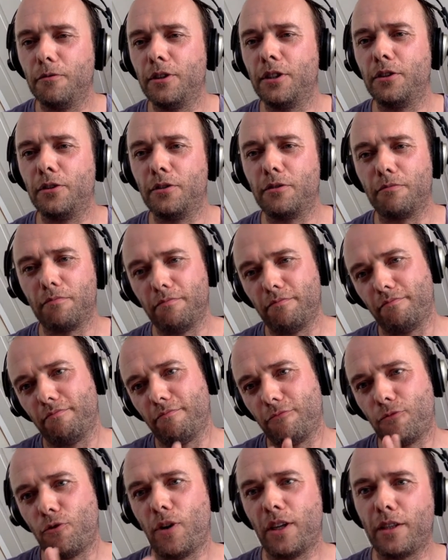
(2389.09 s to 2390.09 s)
which is
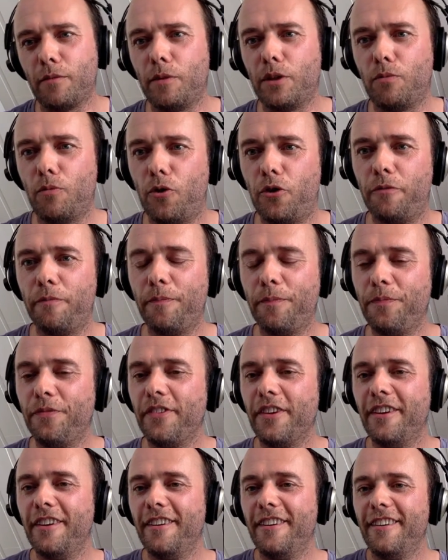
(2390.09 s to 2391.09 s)
quite a bit more.
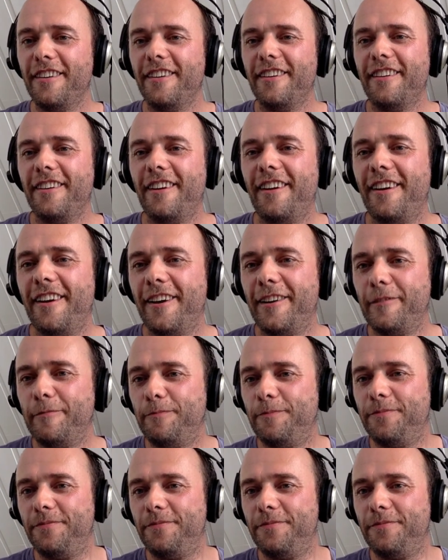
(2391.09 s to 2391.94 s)
Yeah. Uh,